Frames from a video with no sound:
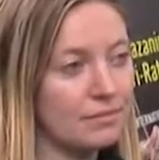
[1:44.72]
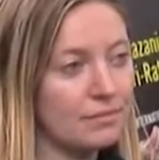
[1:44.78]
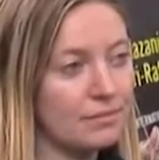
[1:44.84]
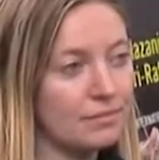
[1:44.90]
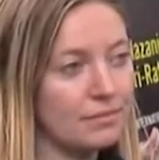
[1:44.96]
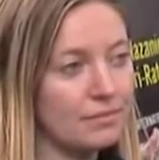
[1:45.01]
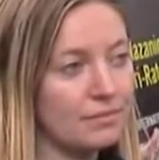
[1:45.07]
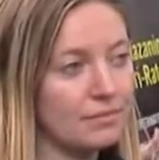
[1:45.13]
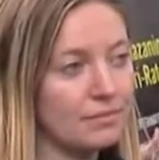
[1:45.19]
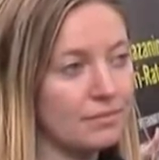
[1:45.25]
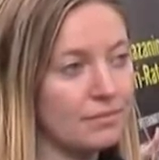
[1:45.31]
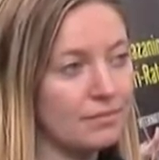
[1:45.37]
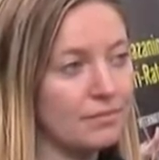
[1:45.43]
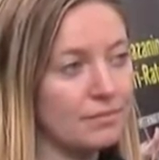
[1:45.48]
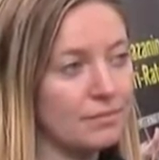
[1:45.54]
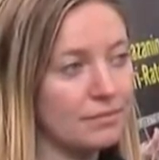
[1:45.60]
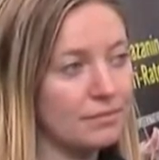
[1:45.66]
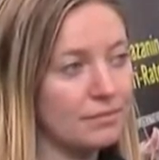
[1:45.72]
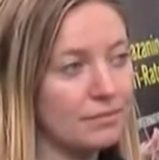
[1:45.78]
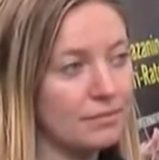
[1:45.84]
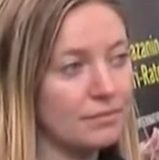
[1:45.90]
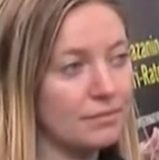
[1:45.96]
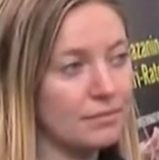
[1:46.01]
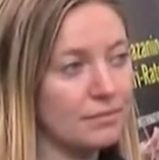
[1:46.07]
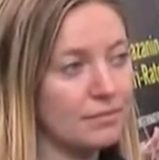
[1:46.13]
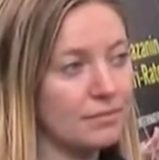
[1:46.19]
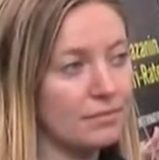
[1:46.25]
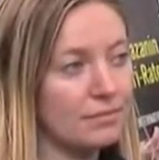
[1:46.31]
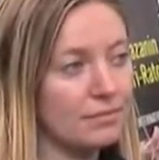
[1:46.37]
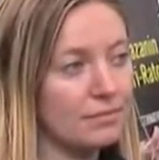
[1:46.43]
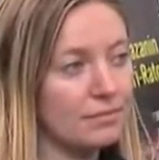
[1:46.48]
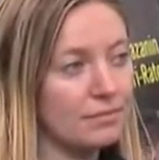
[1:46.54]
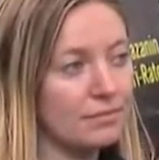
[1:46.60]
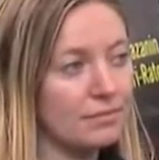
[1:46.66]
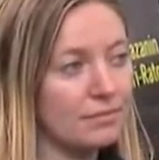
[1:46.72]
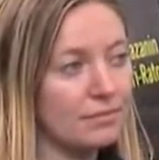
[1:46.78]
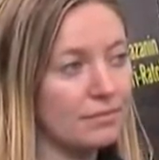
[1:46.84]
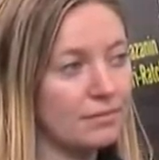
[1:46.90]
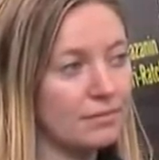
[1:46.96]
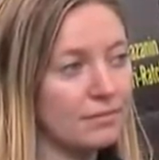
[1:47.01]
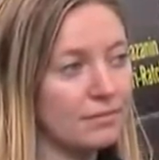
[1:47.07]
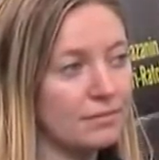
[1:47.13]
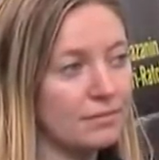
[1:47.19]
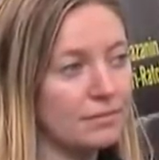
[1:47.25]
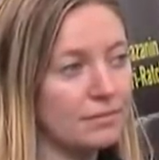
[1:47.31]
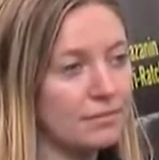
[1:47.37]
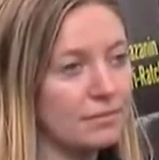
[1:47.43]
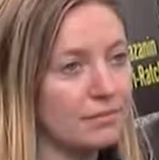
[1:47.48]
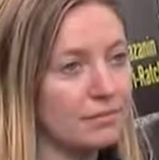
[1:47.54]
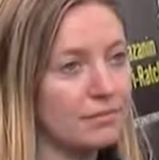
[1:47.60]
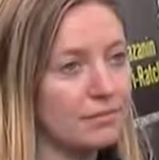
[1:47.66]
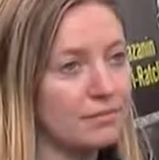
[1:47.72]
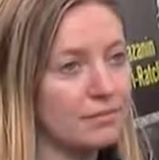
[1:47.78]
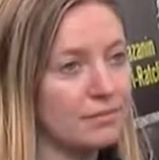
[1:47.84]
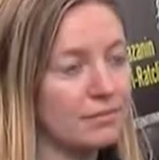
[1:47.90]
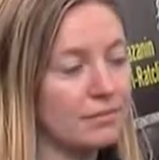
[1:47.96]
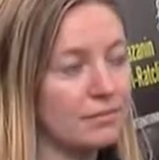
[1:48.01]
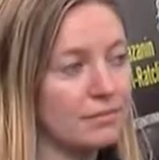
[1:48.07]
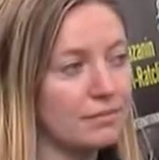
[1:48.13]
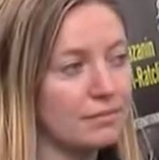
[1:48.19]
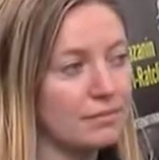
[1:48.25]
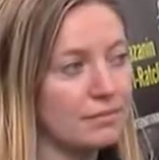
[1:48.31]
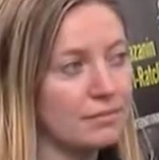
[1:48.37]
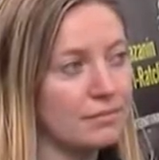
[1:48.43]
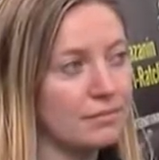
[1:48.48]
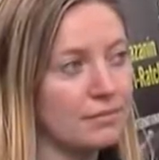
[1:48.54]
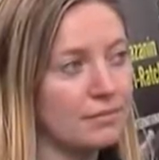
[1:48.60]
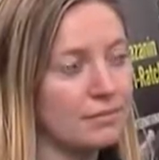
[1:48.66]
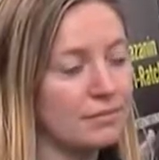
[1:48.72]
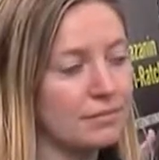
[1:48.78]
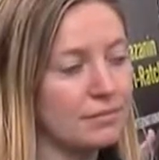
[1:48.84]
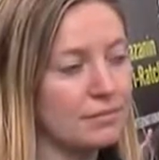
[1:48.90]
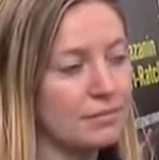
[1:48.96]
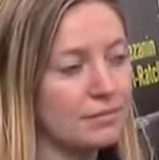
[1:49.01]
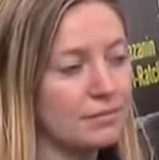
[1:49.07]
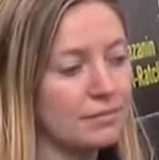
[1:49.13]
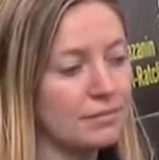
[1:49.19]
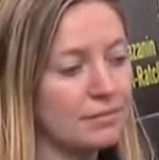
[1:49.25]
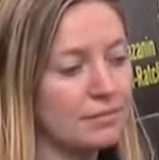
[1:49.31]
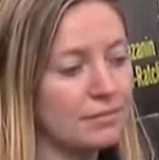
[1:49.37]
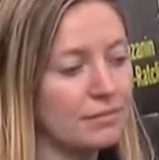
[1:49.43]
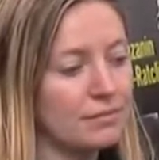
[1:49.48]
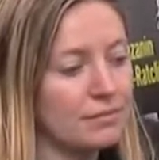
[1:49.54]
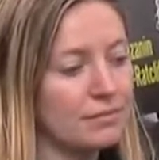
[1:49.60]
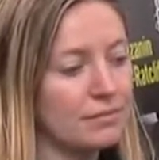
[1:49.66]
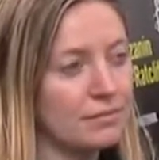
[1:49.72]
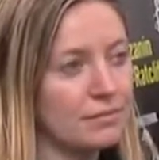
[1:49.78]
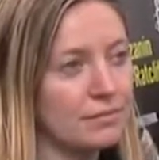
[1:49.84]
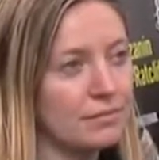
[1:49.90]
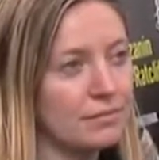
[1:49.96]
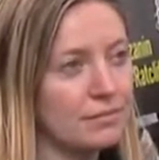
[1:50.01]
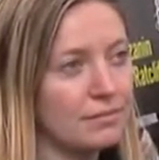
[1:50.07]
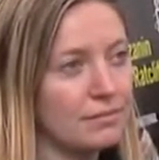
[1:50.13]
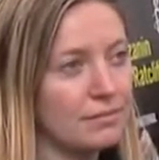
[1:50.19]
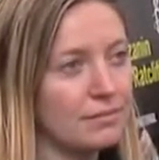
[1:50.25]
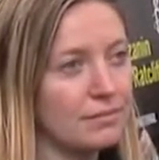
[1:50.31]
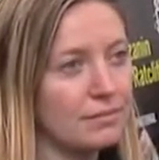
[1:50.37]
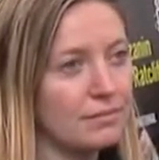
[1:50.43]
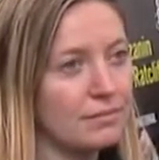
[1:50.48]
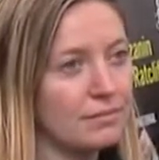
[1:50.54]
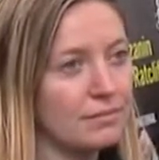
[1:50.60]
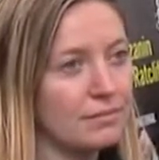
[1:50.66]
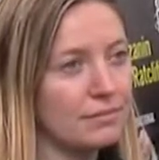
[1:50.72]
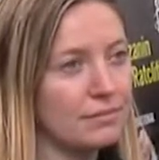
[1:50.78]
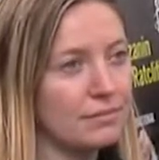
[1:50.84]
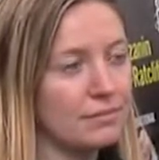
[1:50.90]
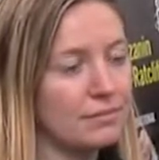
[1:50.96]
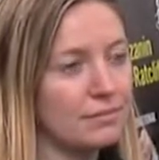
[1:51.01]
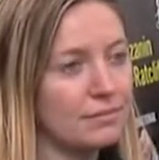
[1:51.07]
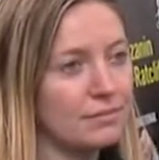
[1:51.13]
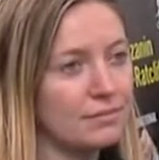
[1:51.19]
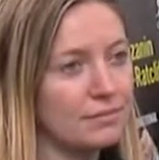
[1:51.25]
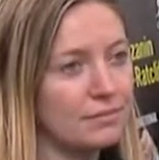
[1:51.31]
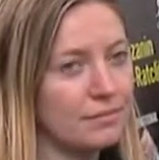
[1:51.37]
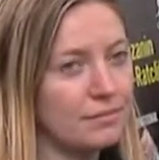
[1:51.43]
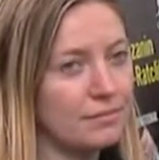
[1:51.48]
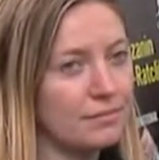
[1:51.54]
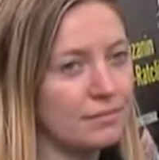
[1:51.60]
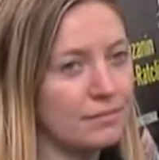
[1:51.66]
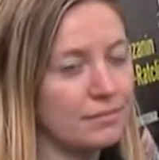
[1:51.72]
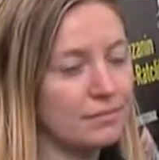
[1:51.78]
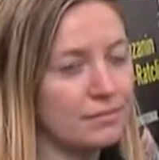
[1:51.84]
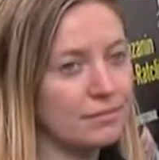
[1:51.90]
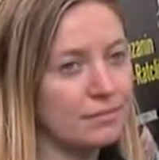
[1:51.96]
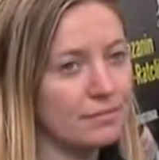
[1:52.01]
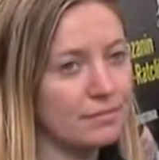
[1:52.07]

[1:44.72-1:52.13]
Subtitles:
No words are spoken by the person on screen.